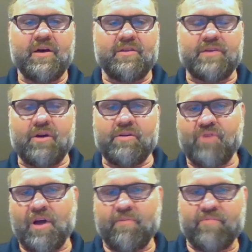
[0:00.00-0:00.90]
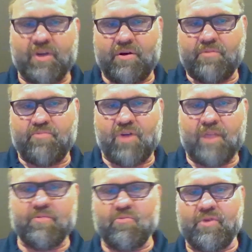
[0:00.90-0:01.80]
The only
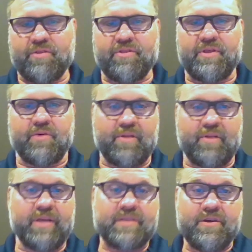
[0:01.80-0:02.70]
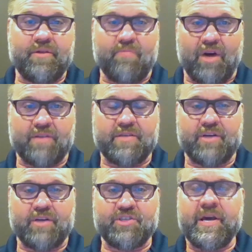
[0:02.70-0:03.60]
problem with the linked ear
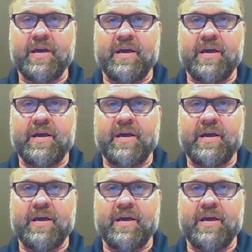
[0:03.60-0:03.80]
montage